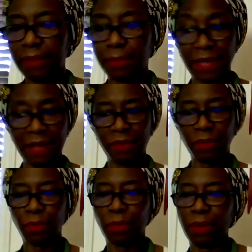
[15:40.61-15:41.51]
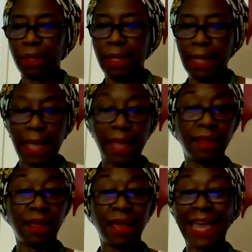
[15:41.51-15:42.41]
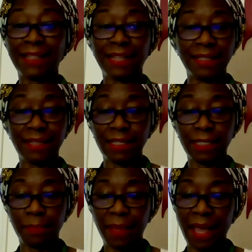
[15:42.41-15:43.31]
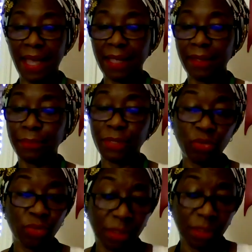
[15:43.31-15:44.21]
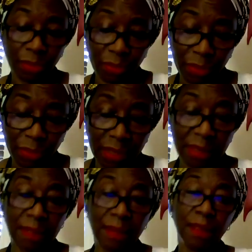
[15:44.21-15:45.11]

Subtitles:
the Biafran War, and our adolescence by military coups.